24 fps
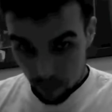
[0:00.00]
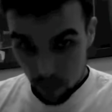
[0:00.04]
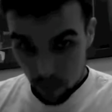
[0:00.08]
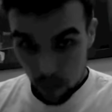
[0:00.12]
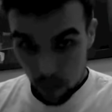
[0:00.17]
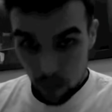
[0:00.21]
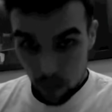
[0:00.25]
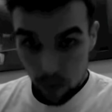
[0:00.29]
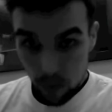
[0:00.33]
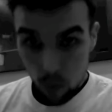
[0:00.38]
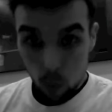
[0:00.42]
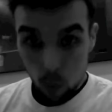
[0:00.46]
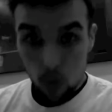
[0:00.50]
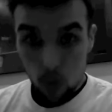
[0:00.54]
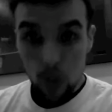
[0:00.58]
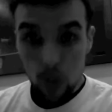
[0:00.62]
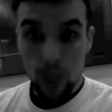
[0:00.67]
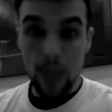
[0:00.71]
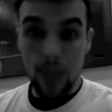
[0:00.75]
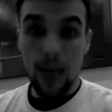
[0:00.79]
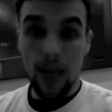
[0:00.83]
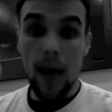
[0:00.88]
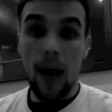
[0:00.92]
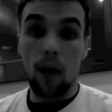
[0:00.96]
they're
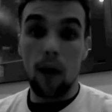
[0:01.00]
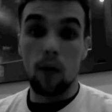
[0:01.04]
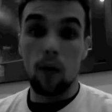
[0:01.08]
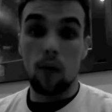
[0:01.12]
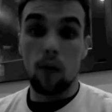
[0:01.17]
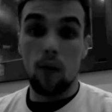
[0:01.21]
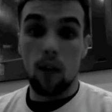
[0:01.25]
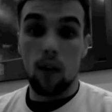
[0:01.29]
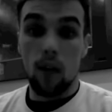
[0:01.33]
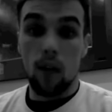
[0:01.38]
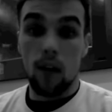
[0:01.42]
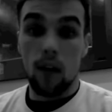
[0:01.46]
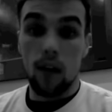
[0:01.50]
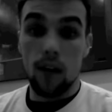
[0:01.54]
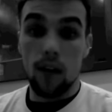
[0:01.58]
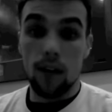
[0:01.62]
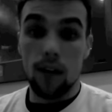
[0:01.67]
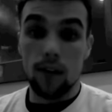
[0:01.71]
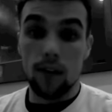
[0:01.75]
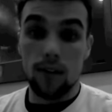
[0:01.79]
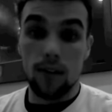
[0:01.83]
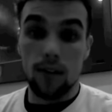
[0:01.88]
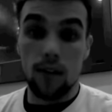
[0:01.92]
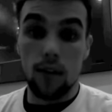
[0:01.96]
working out
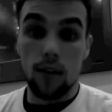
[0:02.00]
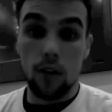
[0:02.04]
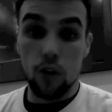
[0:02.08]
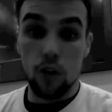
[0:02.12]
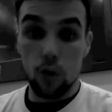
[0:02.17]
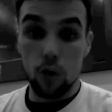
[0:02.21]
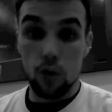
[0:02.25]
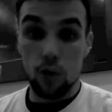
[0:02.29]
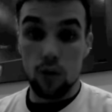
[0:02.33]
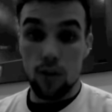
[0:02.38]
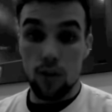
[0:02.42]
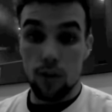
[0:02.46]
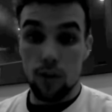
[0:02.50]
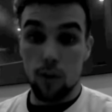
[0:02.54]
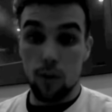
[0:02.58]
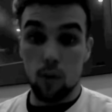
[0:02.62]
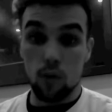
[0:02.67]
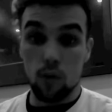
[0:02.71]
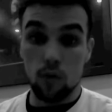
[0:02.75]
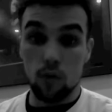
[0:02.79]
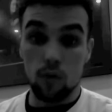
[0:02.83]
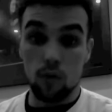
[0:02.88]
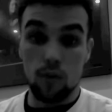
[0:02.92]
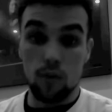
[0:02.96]
and they're using their
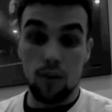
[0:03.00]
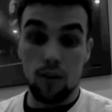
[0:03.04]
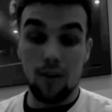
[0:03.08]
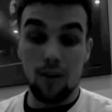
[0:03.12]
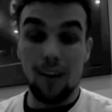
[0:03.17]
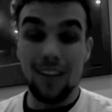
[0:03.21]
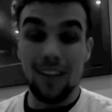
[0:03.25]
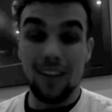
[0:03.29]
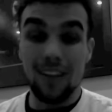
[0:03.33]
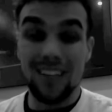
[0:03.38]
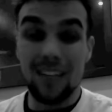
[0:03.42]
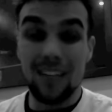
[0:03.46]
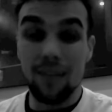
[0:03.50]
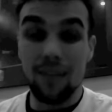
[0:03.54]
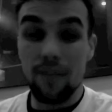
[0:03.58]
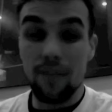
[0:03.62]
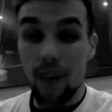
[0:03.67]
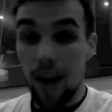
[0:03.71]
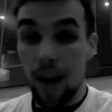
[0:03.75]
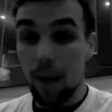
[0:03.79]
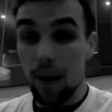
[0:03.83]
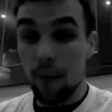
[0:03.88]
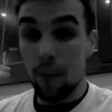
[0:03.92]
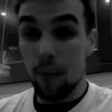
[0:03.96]
muscles, and they're actually
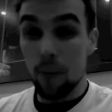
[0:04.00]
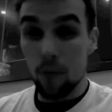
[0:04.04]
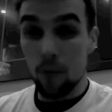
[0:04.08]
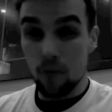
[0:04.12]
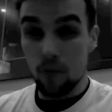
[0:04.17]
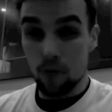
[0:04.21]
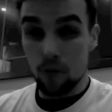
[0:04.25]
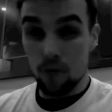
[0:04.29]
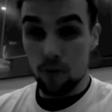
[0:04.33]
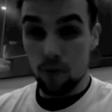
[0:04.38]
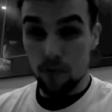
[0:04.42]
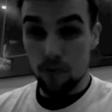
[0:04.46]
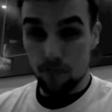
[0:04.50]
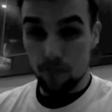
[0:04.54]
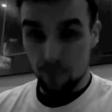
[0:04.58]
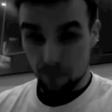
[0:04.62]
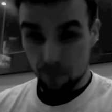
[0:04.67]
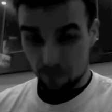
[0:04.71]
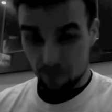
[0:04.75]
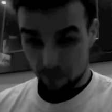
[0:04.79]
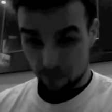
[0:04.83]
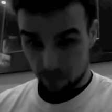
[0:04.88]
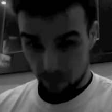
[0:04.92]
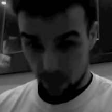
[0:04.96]
developing muscle
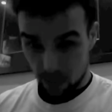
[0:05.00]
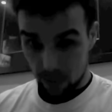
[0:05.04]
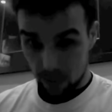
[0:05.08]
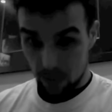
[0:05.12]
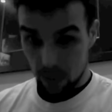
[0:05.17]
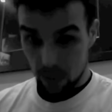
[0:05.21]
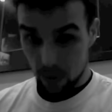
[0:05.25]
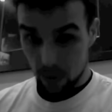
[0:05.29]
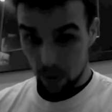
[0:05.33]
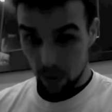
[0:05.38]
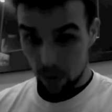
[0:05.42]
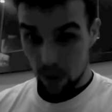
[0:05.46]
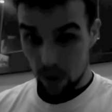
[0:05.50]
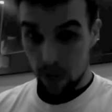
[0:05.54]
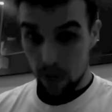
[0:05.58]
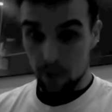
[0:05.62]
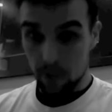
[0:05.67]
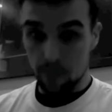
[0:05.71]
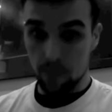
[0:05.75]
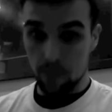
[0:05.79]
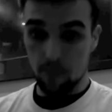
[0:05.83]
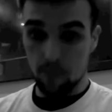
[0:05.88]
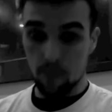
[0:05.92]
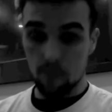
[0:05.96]
as they do
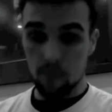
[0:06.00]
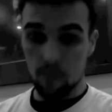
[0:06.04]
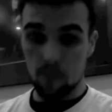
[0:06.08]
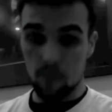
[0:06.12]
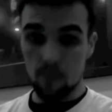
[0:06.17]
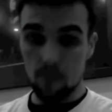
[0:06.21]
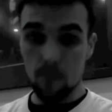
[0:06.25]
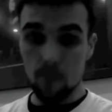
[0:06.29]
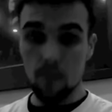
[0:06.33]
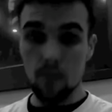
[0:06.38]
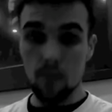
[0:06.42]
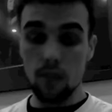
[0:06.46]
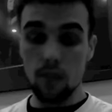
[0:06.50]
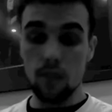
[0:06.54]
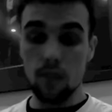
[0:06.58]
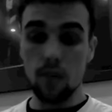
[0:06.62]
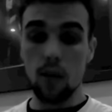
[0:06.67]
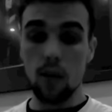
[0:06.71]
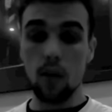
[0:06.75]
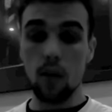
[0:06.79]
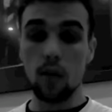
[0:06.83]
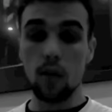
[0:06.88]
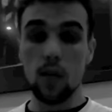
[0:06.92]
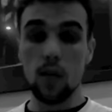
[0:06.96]
that.
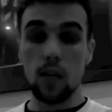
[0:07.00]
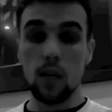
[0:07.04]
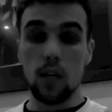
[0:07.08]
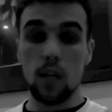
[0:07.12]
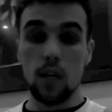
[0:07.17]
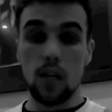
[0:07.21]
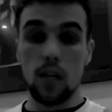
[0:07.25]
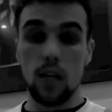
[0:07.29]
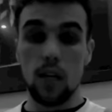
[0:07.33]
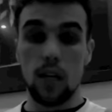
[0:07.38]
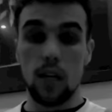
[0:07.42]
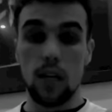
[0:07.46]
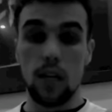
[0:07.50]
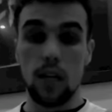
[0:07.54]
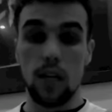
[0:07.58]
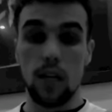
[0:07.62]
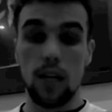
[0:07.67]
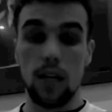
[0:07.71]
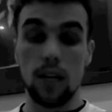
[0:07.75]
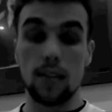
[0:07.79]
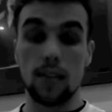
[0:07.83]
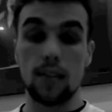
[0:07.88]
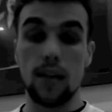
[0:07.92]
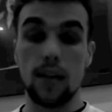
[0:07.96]
So
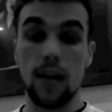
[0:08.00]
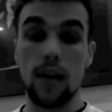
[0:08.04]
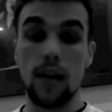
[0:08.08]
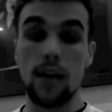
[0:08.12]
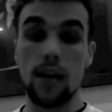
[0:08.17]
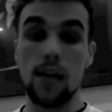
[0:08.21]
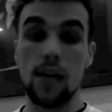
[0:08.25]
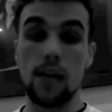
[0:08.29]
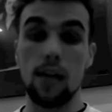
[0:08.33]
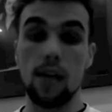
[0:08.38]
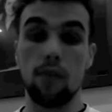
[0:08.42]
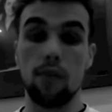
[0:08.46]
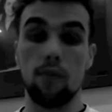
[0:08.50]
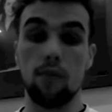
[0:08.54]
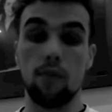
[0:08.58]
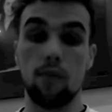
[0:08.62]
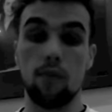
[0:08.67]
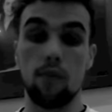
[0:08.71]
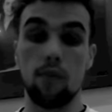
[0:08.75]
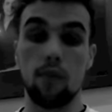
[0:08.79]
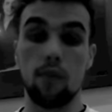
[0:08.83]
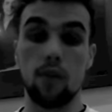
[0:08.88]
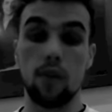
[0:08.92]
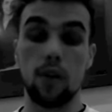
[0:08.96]
let's say if,
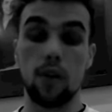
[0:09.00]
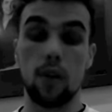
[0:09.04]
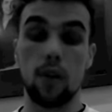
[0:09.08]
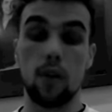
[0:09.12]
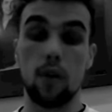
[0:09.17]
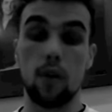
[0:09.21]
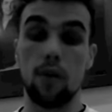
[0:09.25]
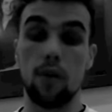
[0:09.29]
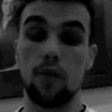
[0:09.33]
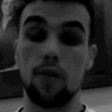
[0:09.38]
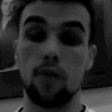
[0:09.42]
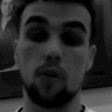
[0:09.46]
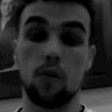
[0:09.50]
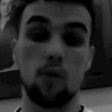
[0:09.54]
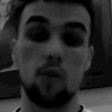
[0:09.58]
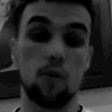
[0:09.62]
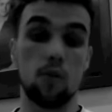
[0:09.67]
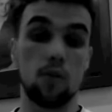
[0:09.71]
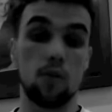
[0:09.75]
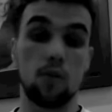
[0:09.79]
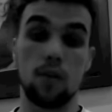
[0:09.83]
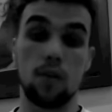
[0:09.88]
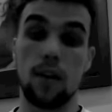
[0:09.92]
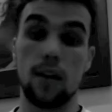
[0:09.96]
over the
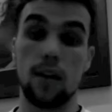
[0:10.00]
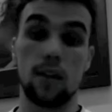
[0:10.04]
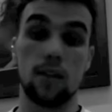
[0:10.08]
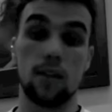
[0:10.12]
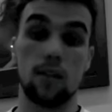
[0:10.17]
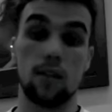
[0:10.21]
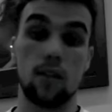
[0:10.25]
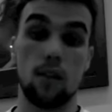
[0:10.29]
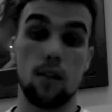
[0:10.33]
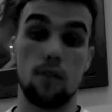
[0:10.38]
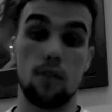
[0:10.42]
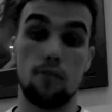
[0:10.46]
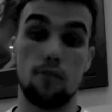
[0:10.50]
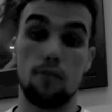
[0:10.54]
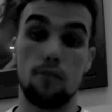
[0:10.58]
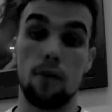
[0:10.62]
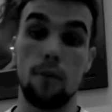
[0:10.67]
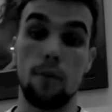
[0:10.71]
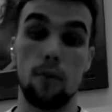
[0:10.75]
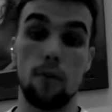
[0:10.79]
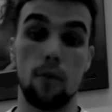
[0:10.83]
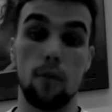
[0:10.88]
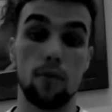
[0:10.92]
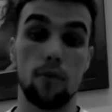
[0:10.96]
course of the next
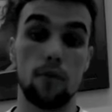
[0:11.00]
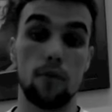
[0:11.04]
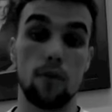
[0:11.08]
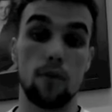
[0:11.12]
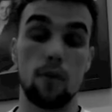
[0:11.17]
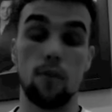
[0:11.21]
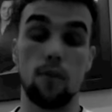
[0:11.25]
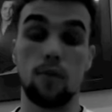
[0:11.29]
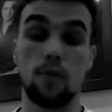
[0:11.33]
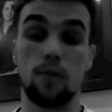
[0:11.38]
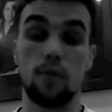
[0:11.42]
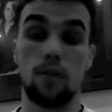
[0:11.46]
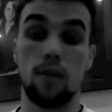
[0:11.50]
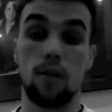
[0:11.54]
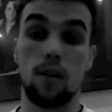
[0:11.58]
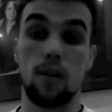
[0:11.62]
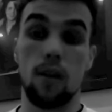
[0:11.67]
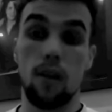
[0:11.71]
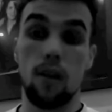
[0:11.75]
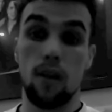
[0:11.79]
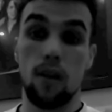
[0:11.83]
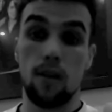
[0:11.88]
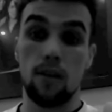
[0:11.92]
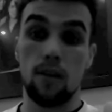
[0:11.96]
3 months, I was to
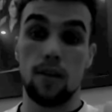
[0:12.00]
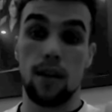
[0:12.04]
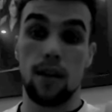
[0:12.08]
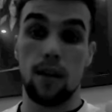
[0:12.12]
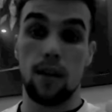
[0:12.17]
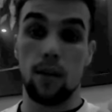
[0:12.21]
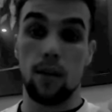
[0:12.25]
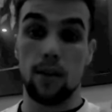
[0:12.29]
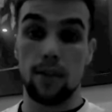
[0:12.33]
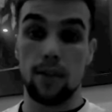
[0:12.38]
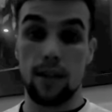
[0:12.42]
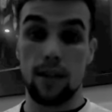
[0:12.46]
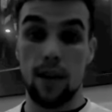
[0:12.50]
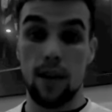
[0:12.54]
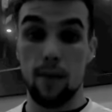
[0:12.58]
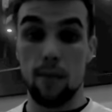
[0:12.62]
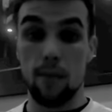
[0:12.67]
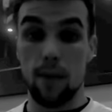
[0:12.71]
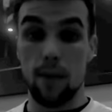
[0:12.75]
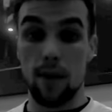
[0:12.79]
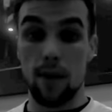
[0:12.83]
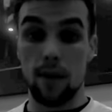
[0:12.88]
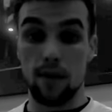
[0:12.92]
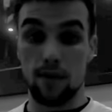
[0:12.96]
take away 10
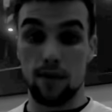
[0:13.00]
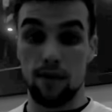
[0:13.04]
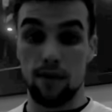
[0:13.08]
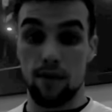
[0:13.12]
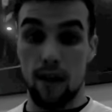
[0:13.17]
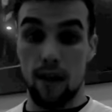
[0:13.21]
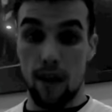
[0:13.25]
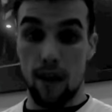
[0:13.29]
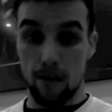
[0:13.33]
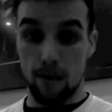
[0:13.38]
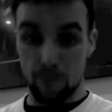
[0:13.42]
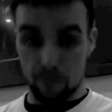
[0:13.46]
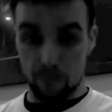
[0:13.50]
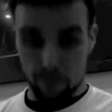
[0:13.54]
pounds of fat